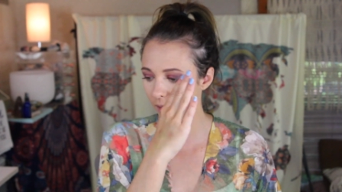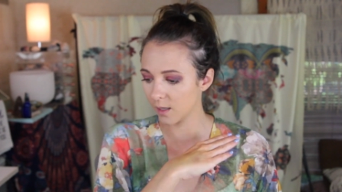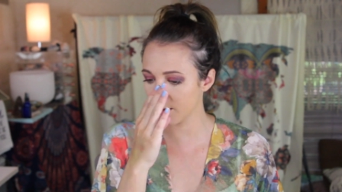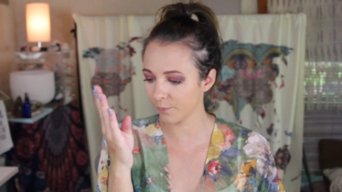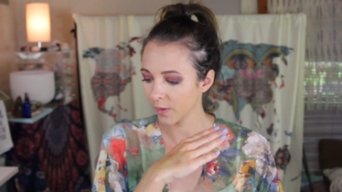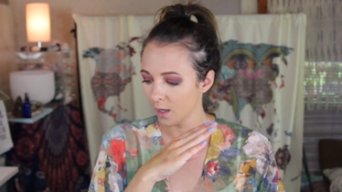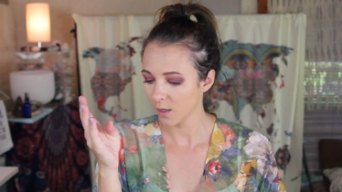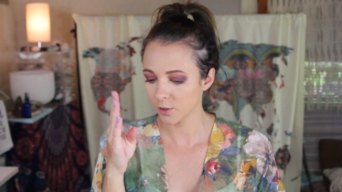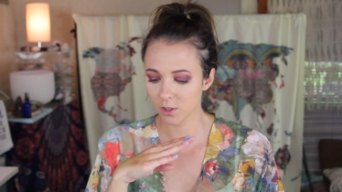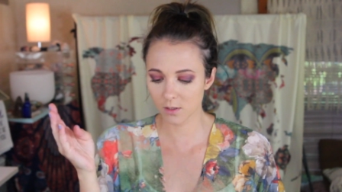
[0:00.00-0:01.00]
like that.
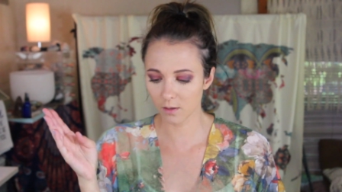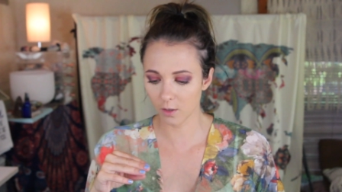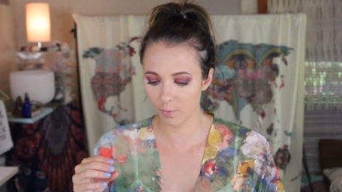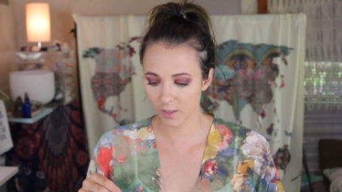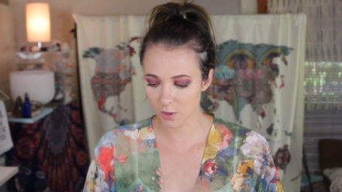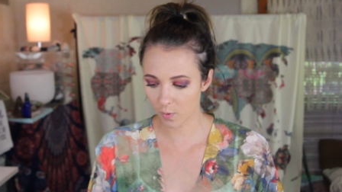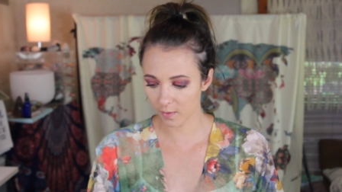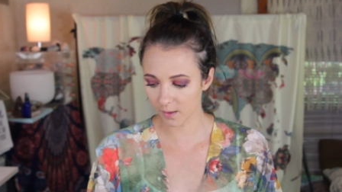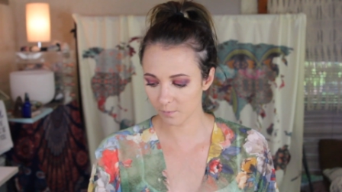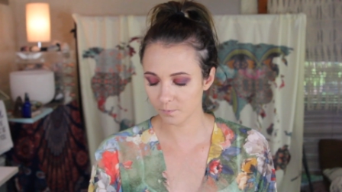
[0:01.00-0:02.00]
Just a little bit of
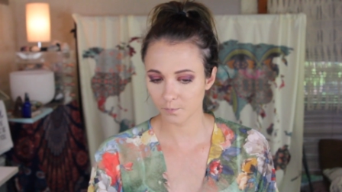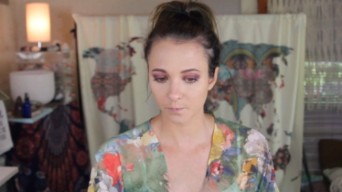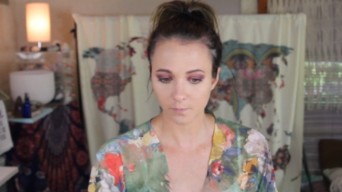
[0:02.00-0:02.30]
swelling.